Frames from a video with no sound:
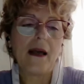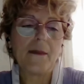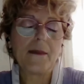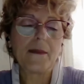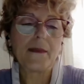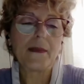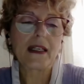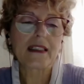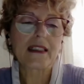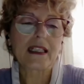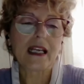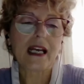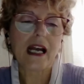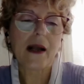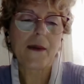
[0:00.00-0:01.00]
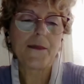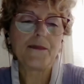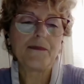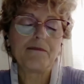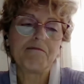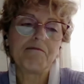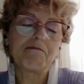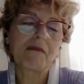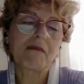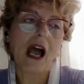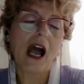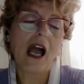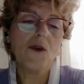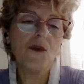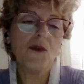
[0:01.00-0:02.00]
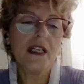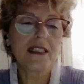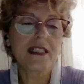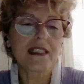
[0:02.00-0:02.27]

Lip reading: But I will